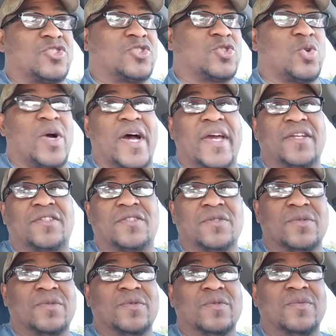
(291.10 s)
trying
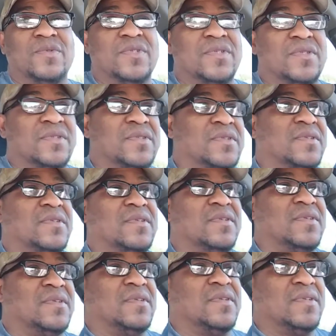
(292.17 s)
to
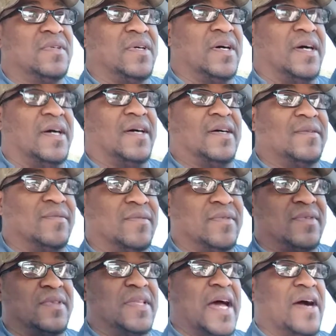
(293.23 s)

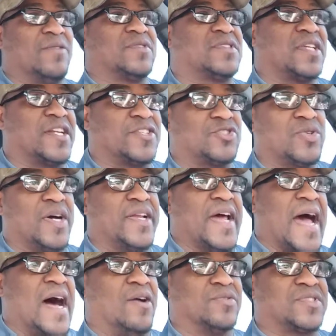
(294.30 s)

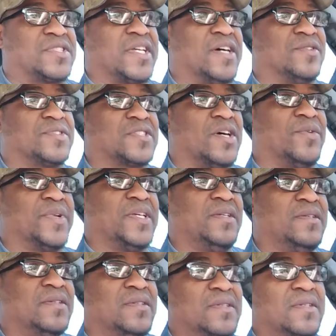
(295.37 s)
outsell Sony,
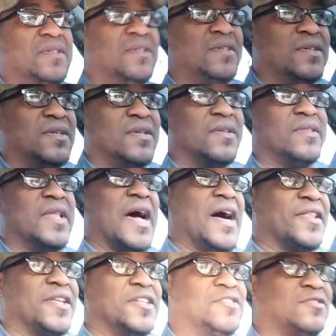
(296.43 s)

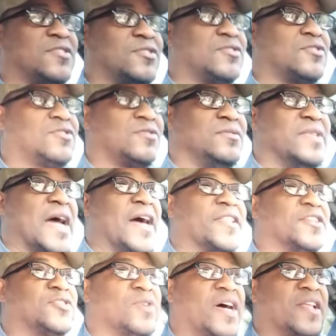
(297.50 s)
now
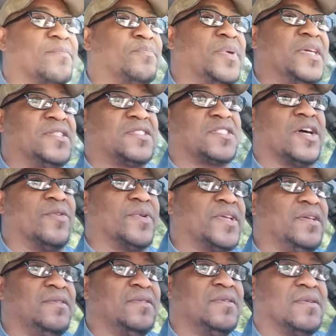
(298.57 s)
they're trying to beat
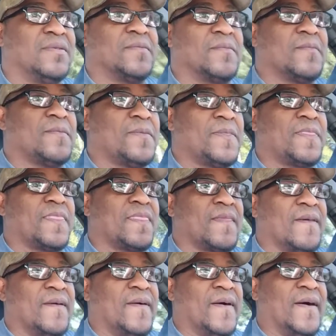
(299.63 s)
Sony
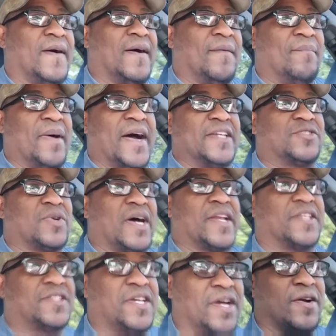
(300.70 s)
by
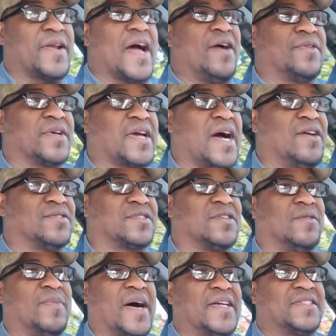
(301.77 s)
trying to tear down the
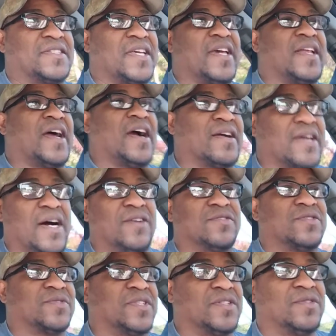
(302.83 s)
console, by saying our
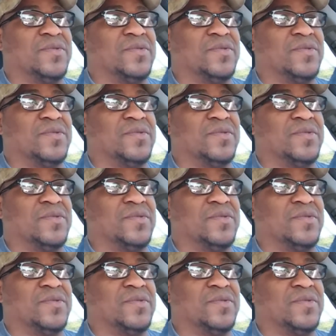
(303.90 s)
console can